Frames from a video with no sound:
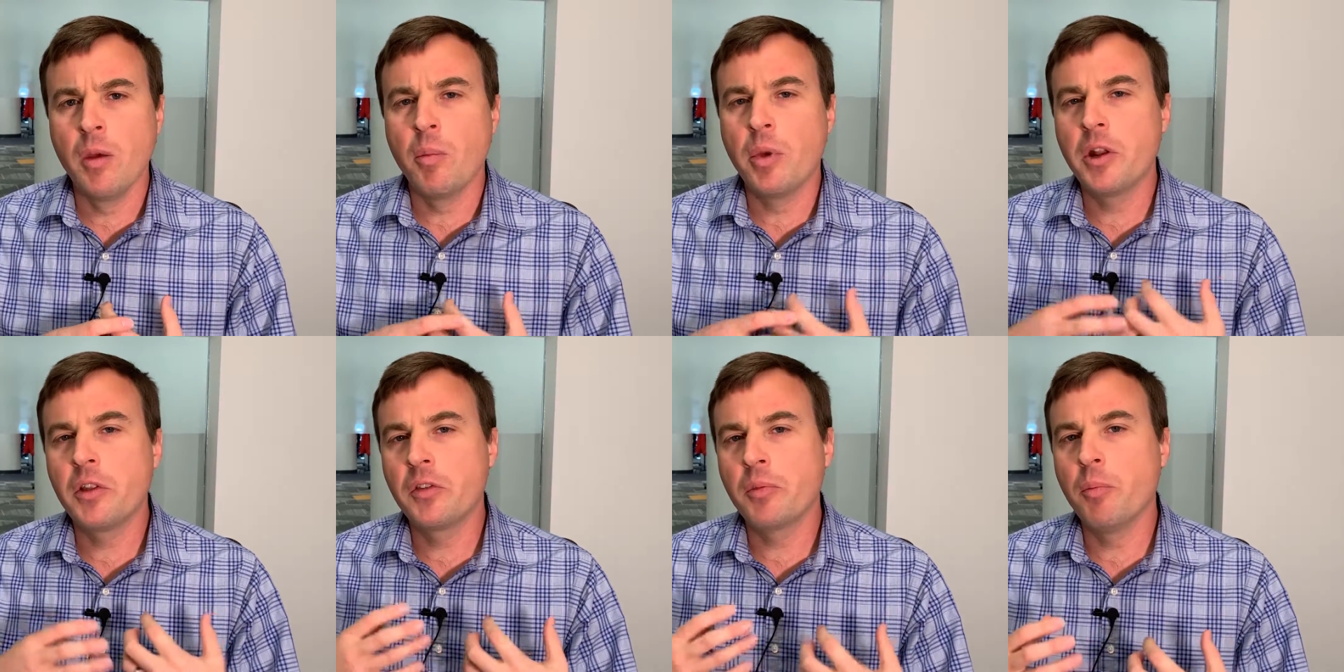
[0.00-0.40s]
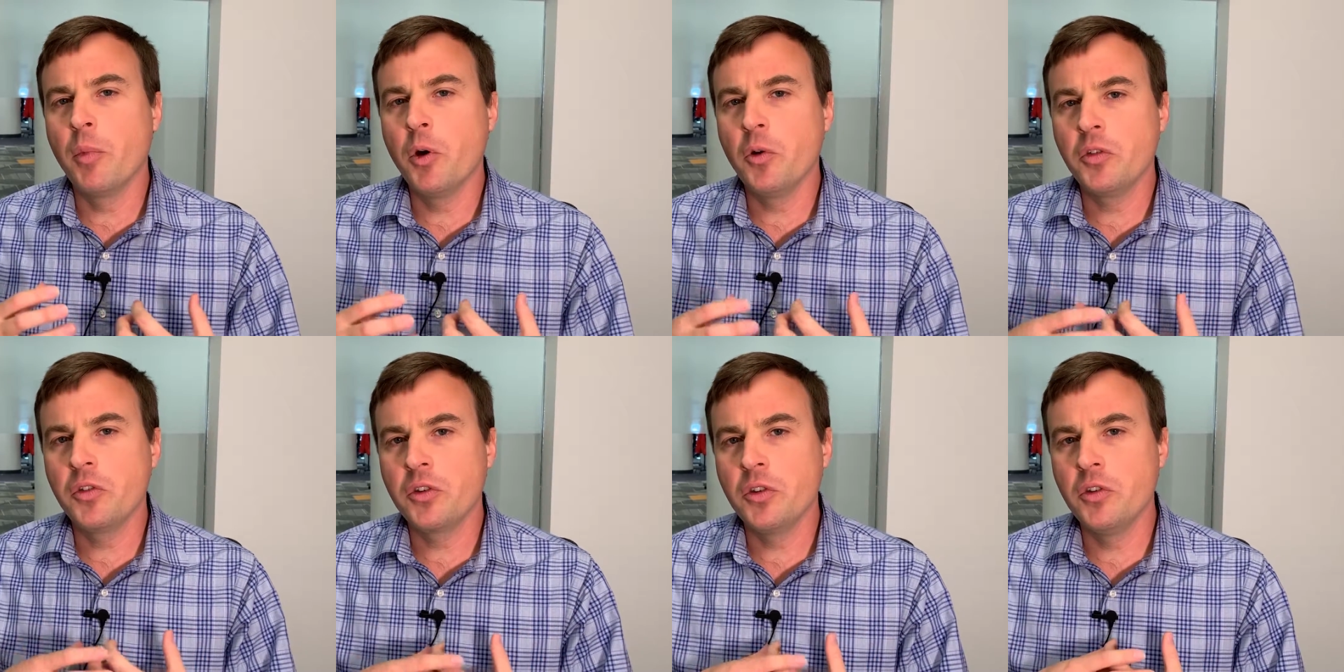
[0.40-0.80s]
but it's
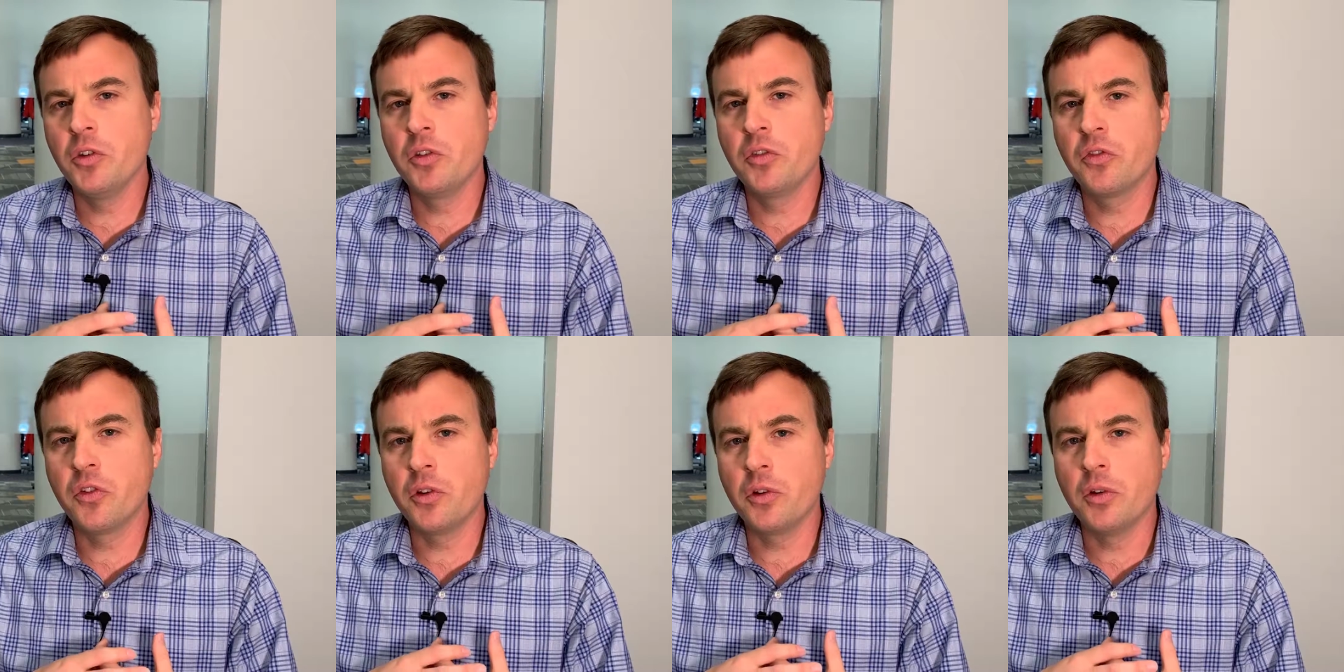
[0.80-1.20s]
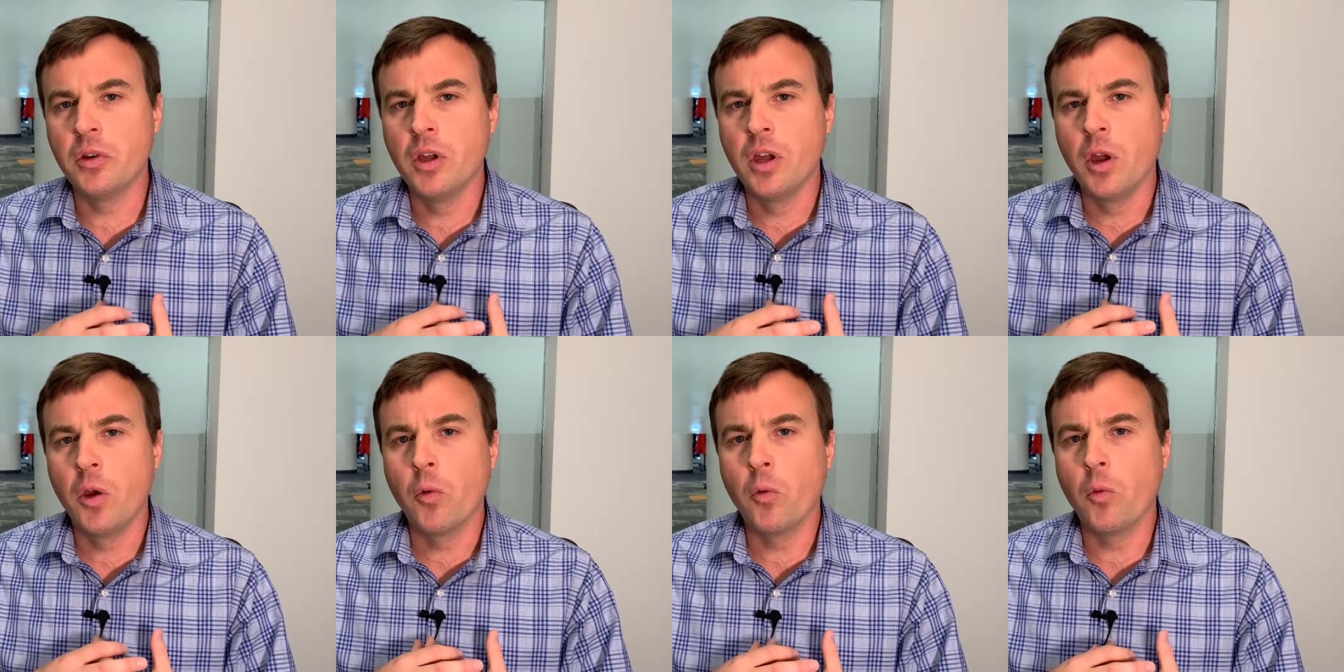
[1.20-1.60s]
most
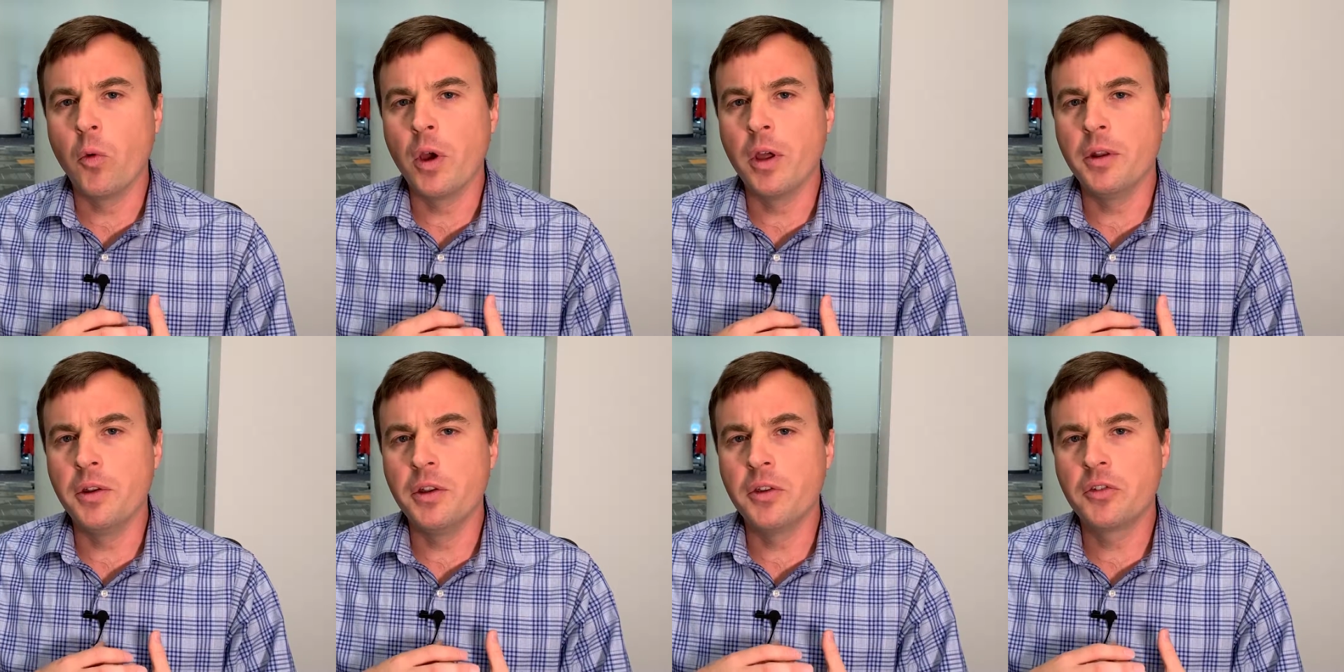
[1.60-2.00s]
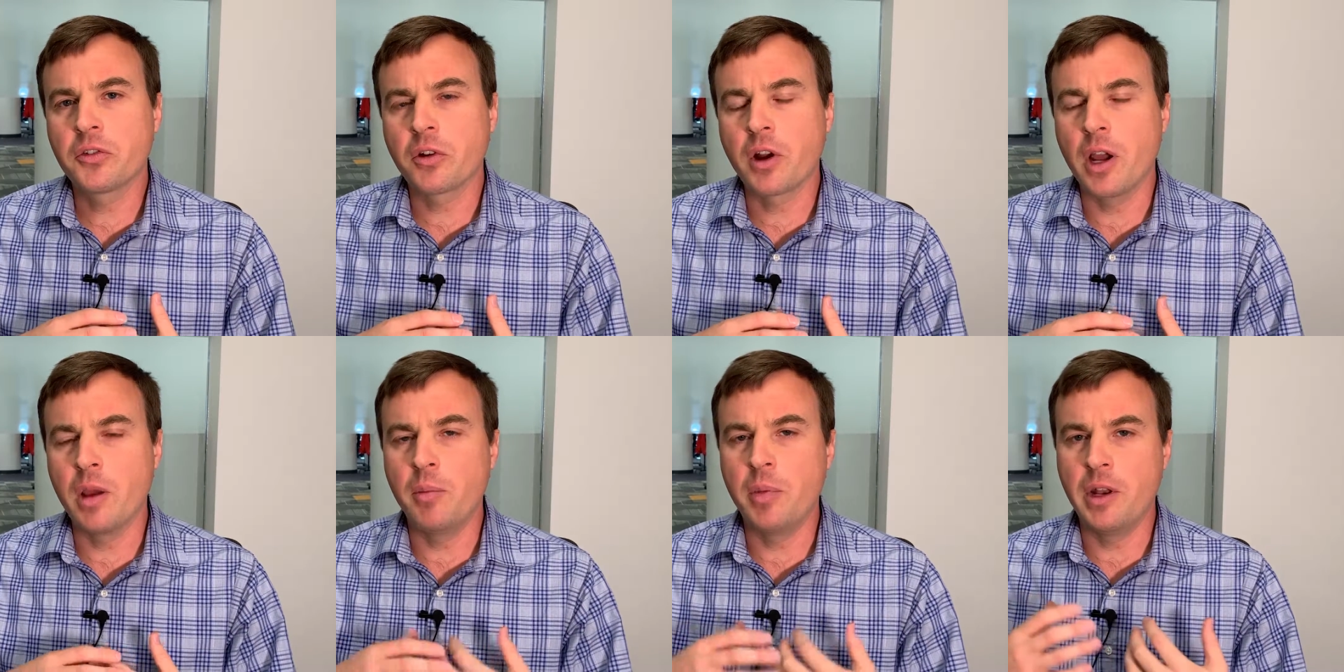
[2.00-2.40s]
useful when
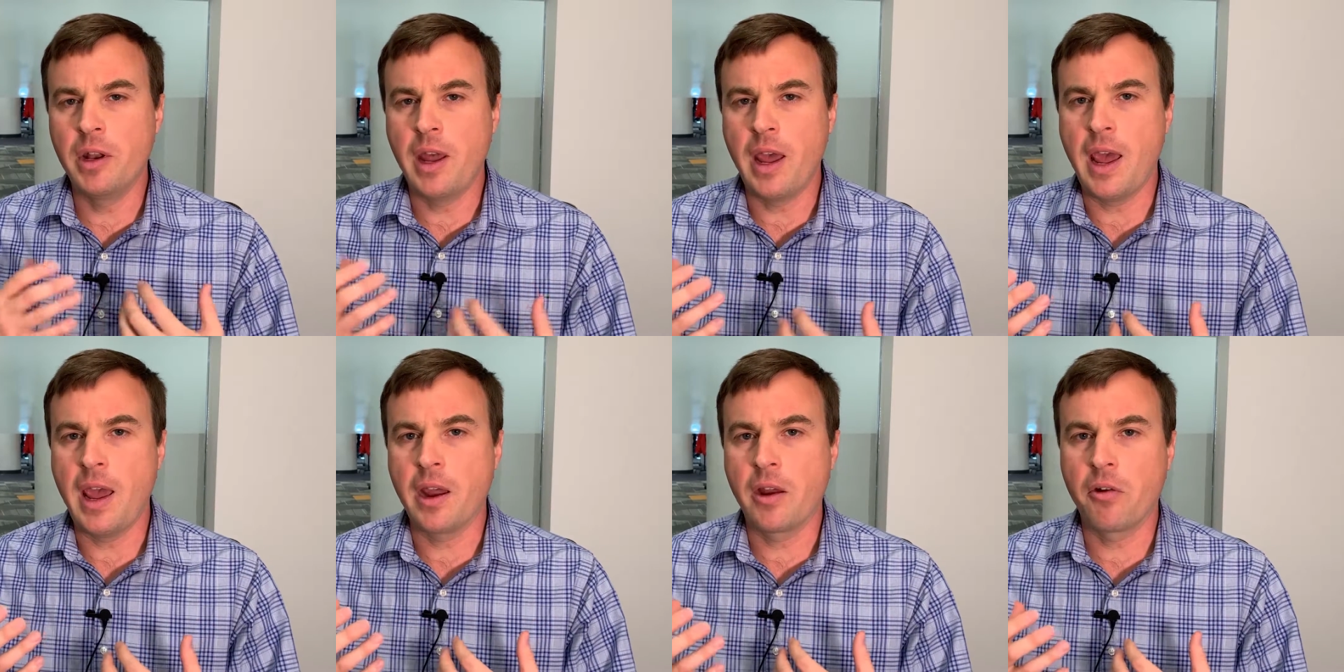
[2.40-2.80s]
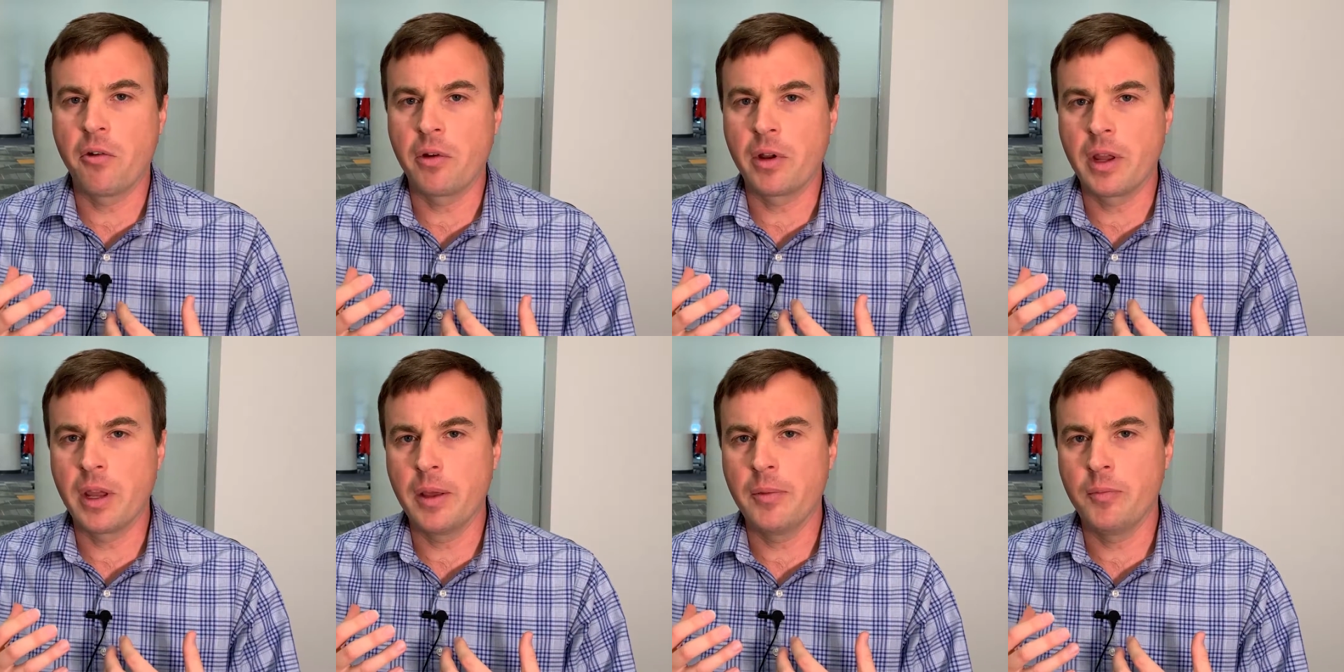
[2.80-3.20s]
described in
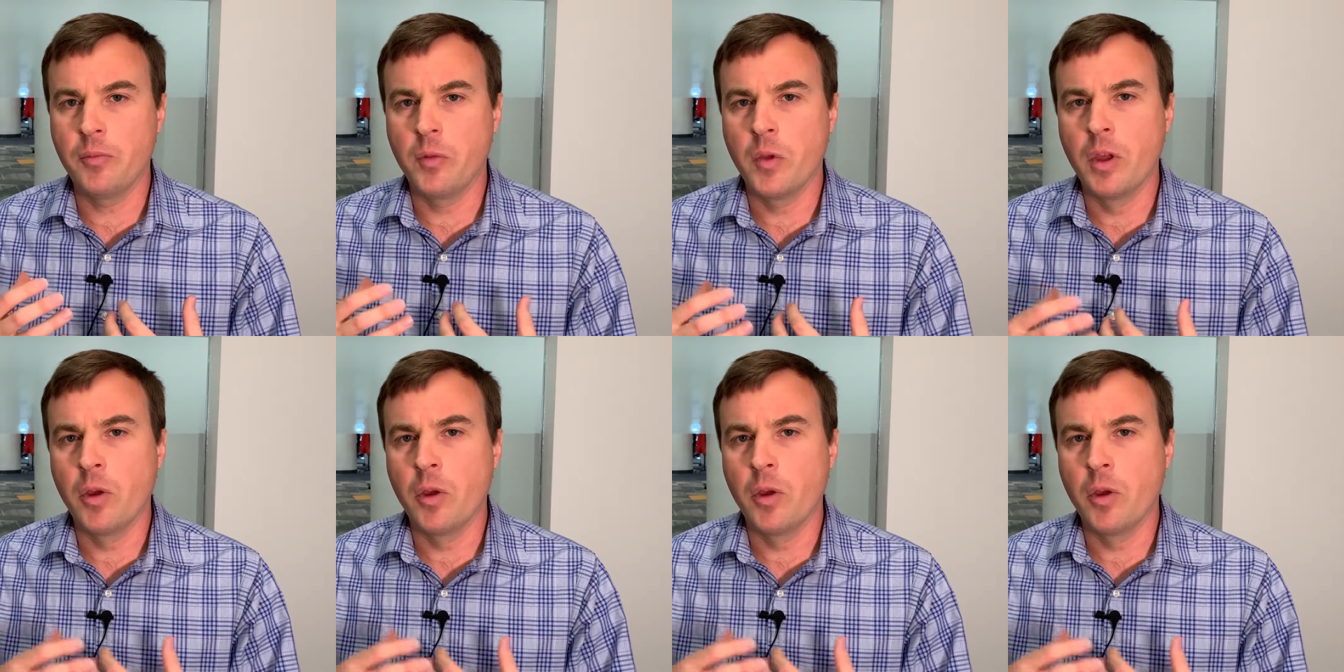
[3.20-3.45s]
aggregate.